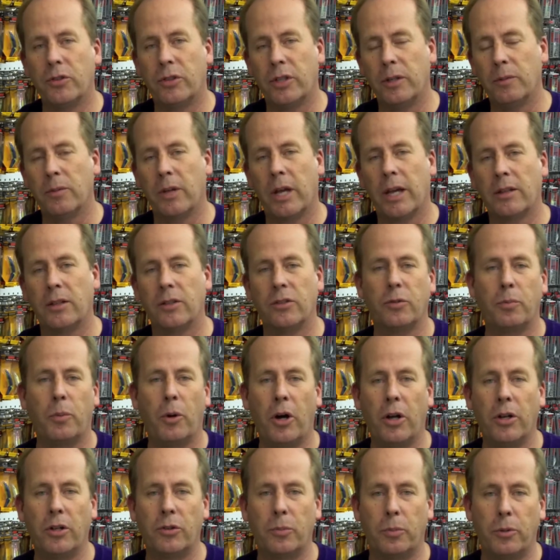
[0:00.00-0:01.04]
It seems like the
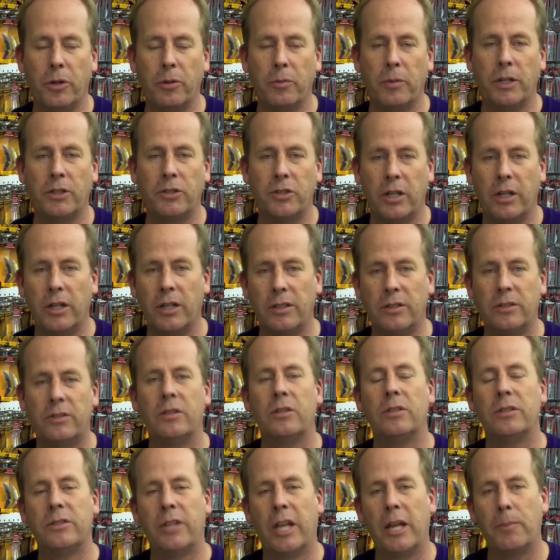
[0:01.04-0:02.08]
spawn is pretty much
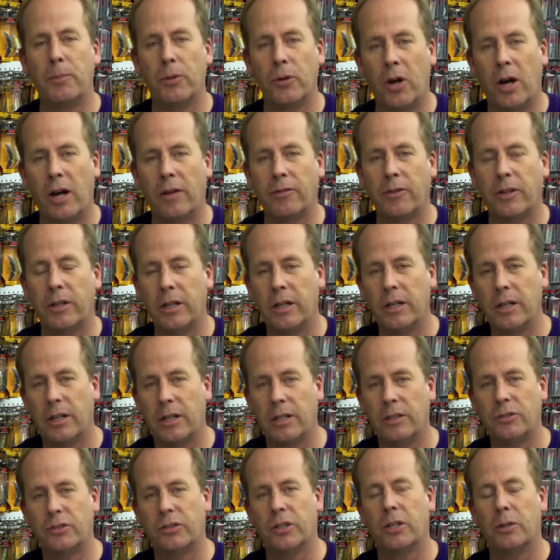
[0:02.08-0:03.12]
tapered off
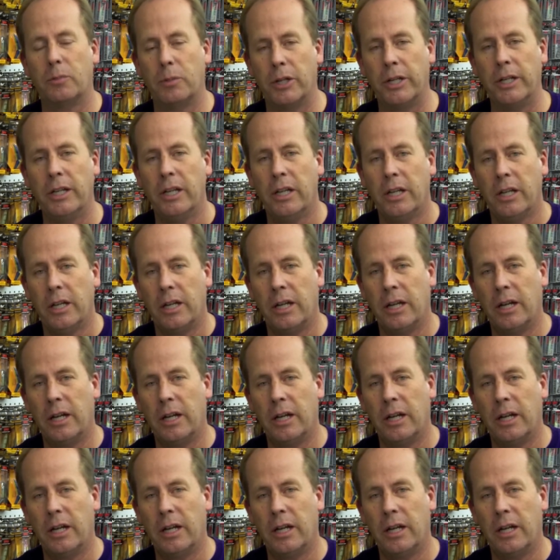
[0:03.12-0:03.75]
considerably.